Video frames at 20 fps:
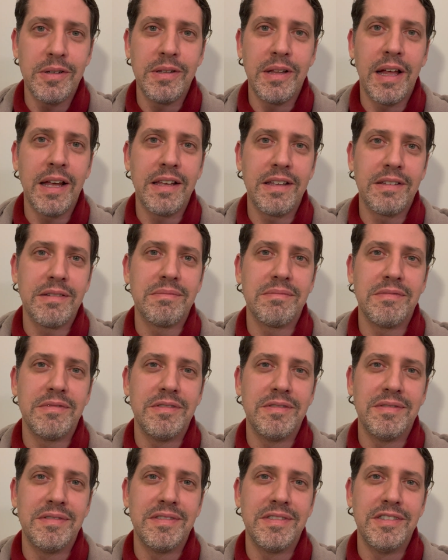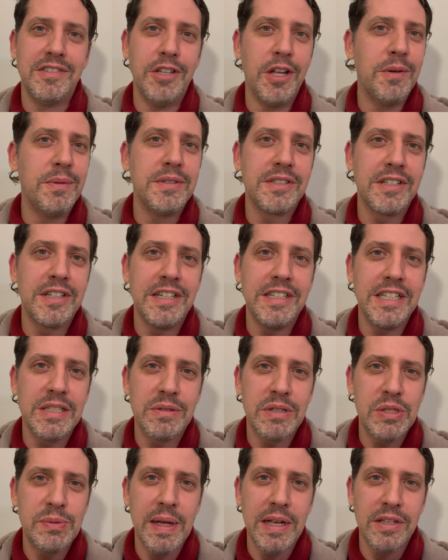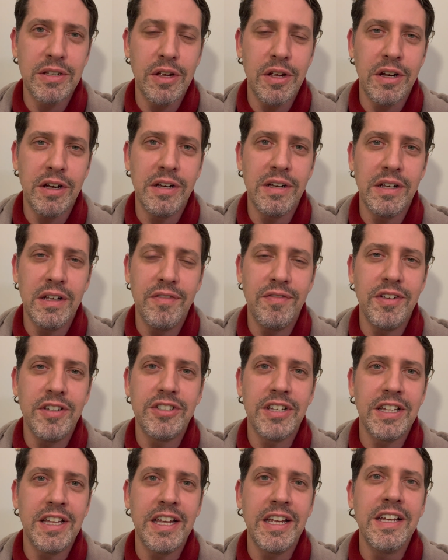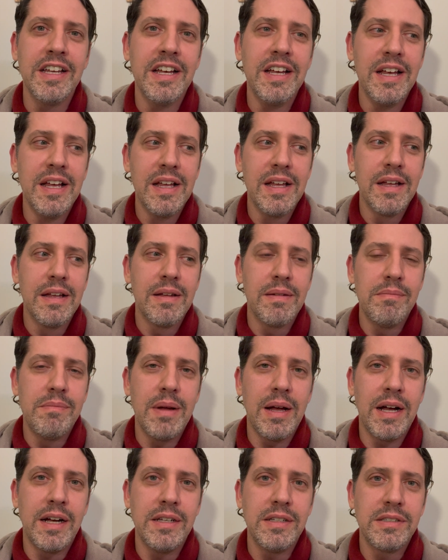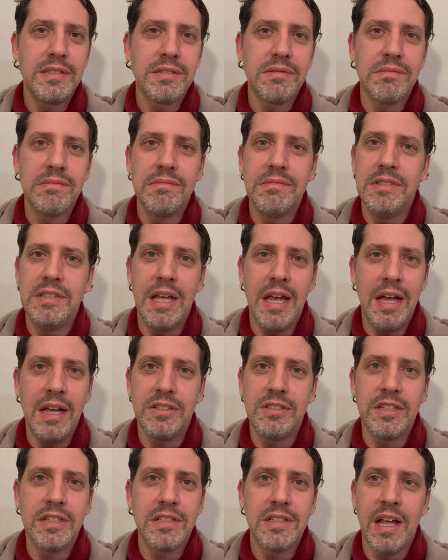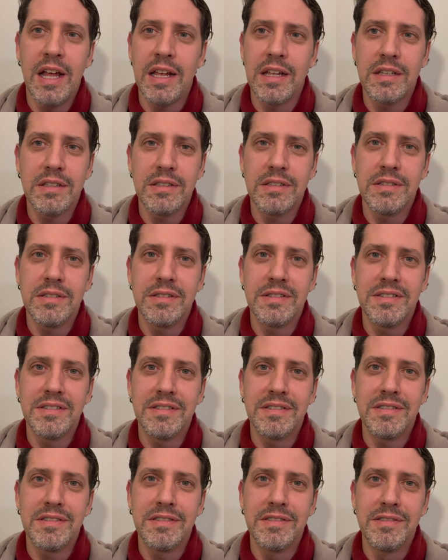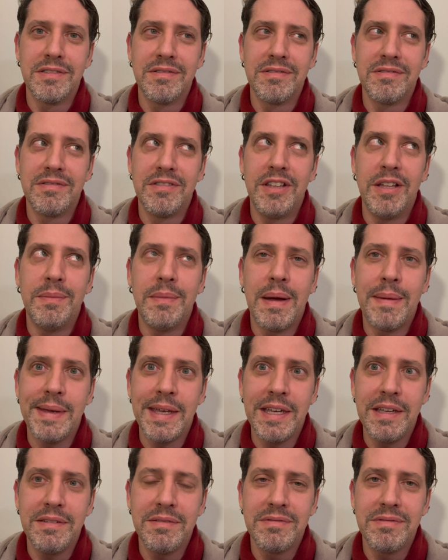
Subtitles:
Like, no one's going to disrespect her officially, but yeah, she's like the mummy